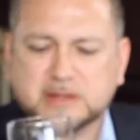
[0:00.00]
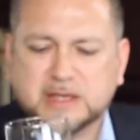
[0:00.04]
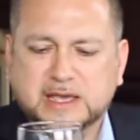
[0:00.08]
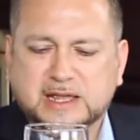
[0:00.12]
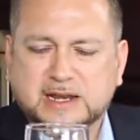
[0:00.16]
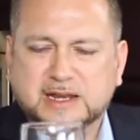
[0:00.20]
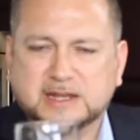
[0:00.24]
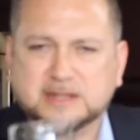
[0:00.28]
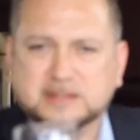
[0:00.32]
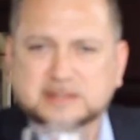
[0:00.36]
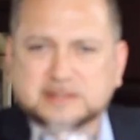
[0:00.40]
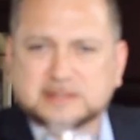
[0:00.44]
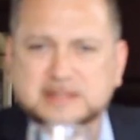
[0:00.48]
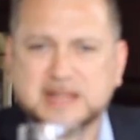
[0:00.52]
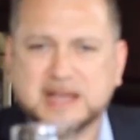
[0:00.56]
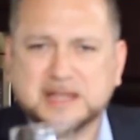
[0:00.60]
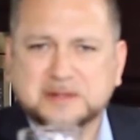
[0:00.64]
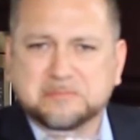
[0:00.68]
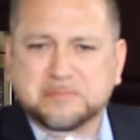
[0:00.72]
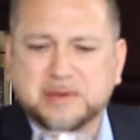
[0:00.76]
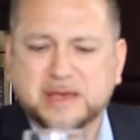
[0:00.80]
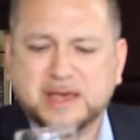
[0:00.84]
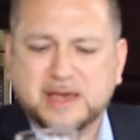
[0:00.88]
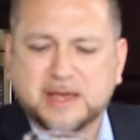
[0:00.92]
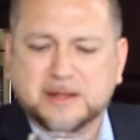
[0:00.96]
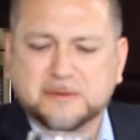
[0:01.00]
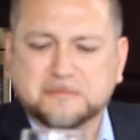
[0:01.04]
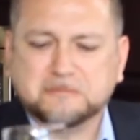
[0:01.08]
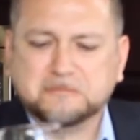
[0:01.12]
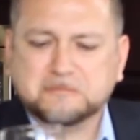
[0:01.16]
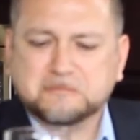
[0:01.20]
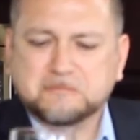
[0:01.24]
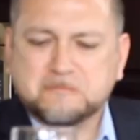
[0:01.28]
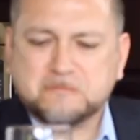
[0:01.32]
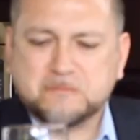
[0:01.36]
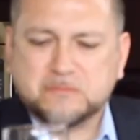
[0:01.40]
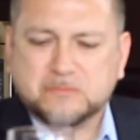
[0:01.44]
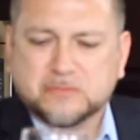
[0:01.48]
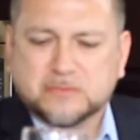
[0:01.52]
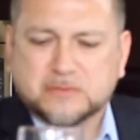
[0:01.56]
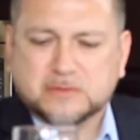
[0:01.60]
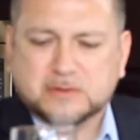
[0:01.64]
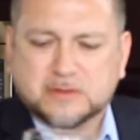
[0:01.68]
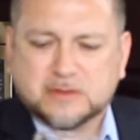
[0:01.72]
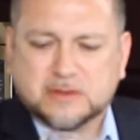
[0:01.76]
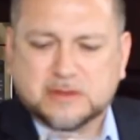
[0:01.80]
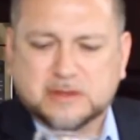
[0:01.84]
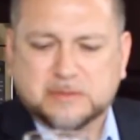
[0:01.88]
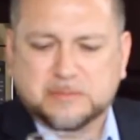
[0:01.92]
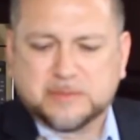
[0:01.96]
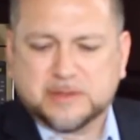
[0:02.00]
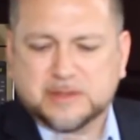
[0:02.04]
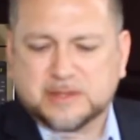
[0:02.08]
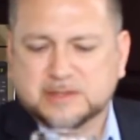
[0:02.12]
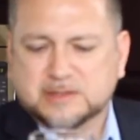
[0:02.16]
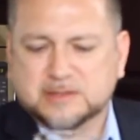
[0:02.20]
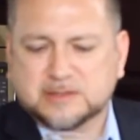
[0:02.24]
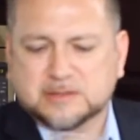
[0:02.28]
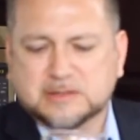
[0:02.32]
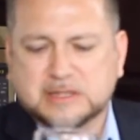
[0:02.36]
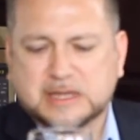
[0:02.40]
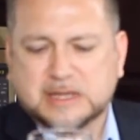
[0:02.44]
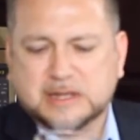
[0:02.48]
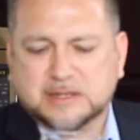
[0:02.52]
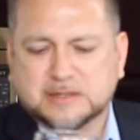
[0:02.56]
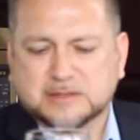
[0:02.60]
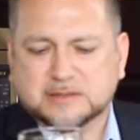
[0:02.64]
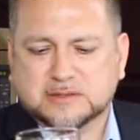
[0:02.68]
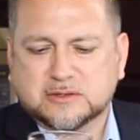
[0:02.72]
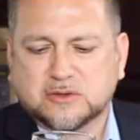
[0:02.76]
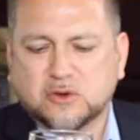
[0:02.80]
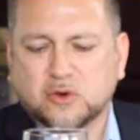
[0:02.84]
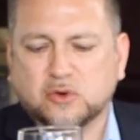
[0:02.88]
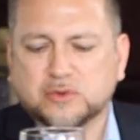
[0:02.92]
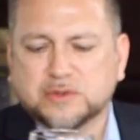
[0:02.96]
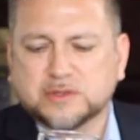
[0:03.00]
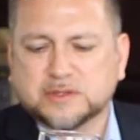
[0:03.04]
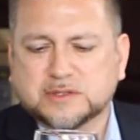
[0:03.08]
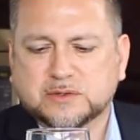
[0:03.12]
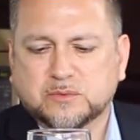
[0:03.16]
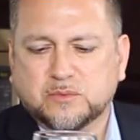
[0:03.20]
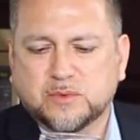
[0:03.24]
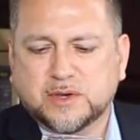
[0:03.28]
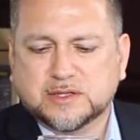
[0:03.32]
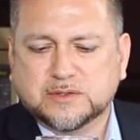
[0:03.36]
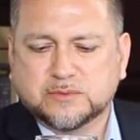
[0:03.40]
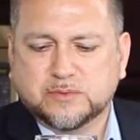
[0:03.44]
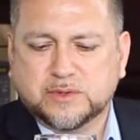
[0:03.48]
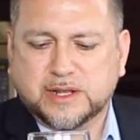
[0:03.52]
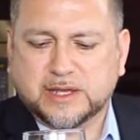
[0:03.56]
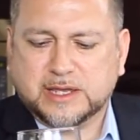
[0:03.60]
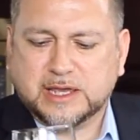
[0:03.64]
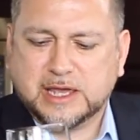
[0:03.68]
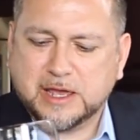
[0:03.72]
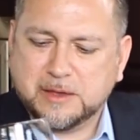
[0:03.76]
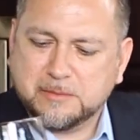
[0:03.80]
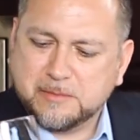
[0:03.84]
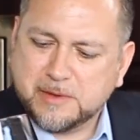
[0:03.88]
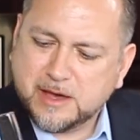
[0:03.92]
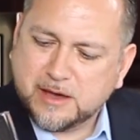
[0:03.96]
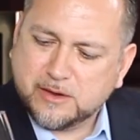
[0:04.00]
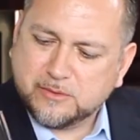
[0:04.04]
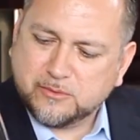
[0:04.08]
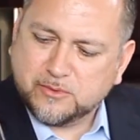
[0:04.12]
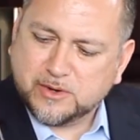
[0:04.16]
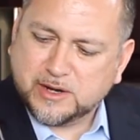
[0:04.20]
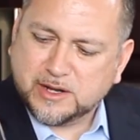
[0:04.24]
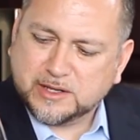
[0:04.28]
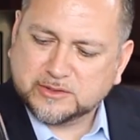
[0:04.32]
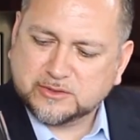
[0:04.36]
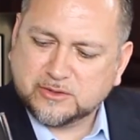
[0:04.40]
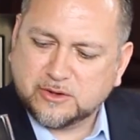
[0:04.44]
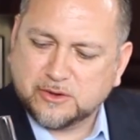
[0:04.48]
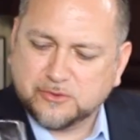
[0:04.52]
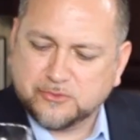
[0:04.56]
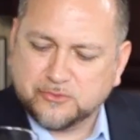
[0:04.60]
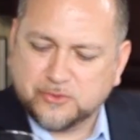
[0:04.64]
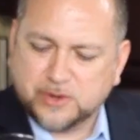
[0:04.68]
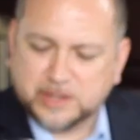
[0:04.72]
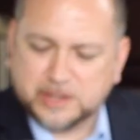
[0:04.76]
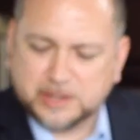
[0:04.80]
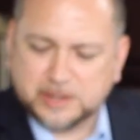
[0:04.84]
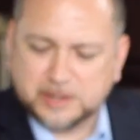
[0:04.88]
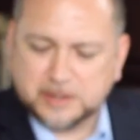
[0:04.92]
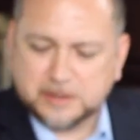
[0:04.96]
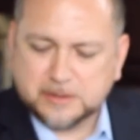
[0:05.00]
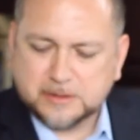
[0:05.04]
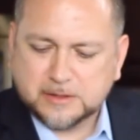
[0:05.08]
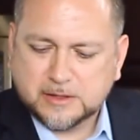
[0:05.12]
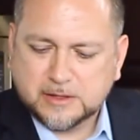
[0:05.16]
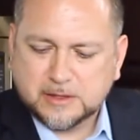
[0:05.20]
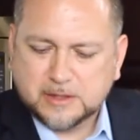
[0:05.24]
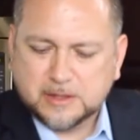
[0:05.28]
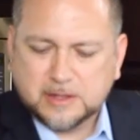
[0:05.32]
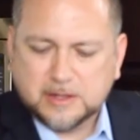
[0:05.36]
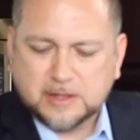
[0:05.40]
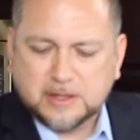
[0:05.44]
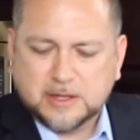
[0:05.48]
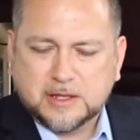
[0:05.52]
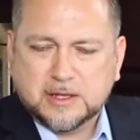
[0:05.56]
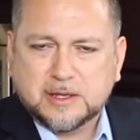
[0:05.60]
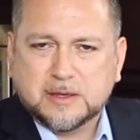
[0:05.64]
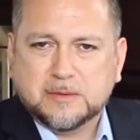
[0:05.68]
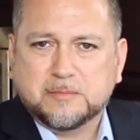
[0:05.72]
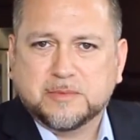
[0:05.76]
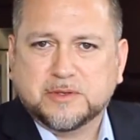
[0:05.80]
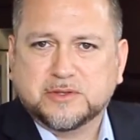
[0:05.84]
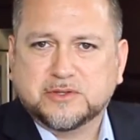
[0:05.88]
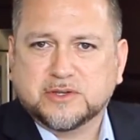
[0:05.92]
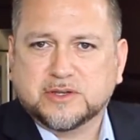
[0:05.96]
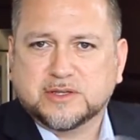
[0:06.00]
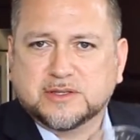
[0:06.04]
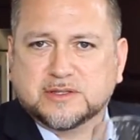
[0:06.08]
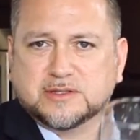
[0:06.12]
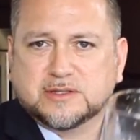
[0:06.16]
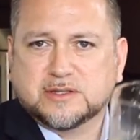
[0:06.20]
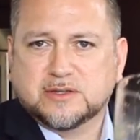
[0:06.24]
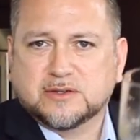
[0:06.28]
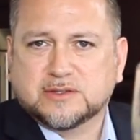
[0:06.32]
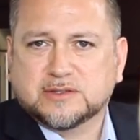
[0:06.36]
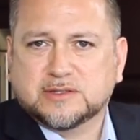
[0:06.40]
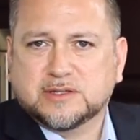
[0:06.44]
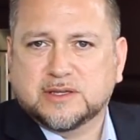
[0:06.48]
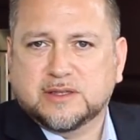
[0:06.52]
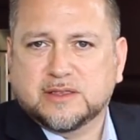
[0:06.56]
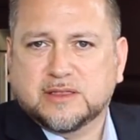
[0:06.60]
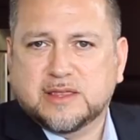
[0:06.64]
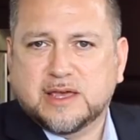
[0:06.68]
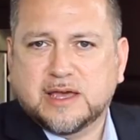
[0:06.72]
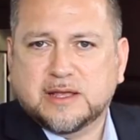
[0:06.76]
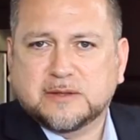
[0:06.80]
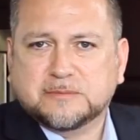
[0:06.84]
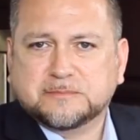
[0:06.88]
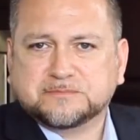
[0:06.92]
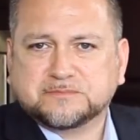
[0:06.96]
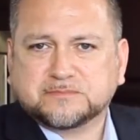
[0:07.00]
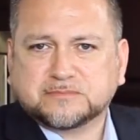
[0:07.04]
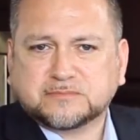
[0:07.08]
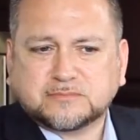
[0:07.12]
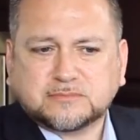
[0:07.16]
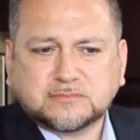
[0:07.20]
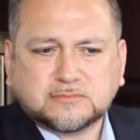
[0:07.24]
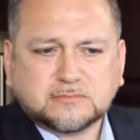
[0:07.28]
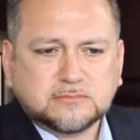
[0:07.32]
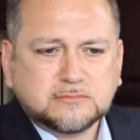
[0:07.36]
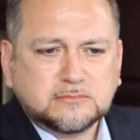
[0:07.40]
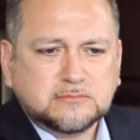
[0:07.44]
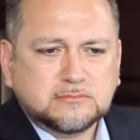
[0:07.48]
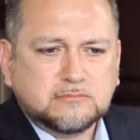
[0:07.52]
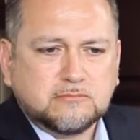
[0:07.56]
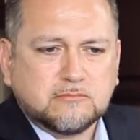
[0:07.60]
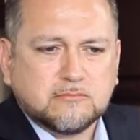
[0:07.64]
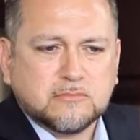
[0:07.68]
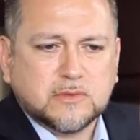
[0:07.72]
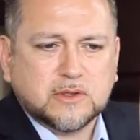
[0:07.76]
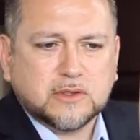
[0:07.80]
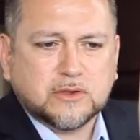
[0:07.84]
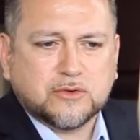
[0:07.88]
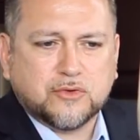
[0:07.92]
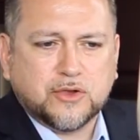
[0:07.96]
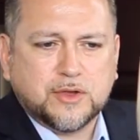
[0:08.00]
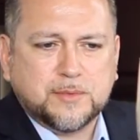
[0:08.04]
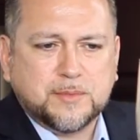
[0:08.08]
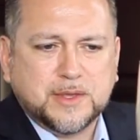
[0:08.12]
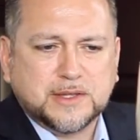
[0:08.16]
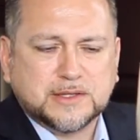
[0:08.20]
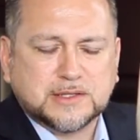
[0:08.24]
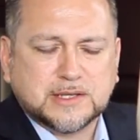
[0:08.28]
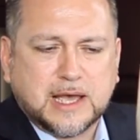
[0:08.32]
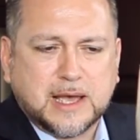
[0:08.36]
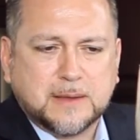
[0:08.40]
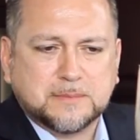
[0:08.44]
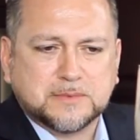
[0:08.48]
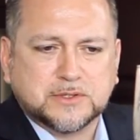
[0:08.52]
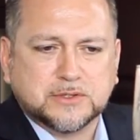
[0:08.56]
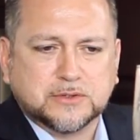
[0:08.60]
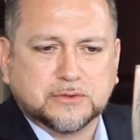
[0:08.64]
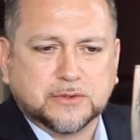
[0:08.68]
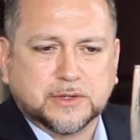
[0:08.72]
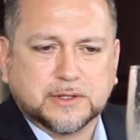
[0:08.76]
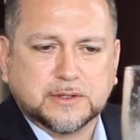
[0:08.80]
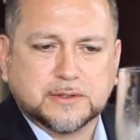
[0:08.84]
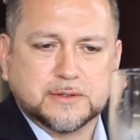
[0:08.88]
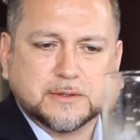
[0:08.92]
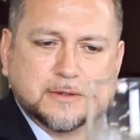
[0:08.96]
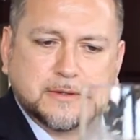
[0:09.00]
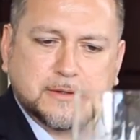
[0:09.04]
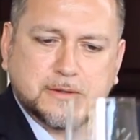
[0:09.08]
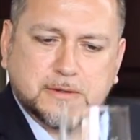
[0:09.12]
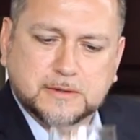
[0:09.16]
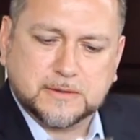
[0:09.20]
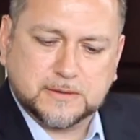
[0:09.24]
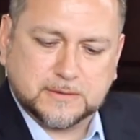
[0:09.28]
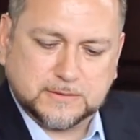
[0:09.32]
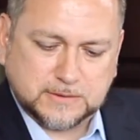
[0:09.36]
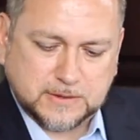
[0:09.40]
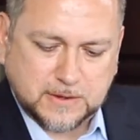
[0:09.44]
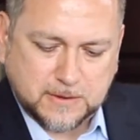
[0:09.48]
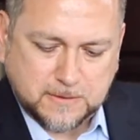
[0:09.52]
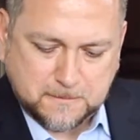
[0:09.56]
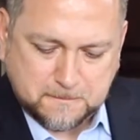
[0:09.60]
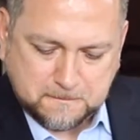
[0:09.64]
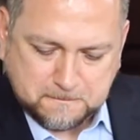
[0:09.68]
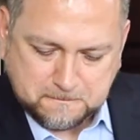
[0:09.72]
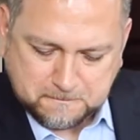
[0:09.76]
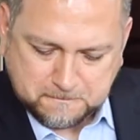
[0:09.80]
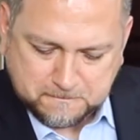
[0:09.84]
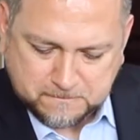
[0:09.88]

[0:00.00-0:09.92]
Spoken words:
And it's not bad. I mean, this is not as cold as it was when it came out, when I started drinking it. But you can still see that creamy top to it. So,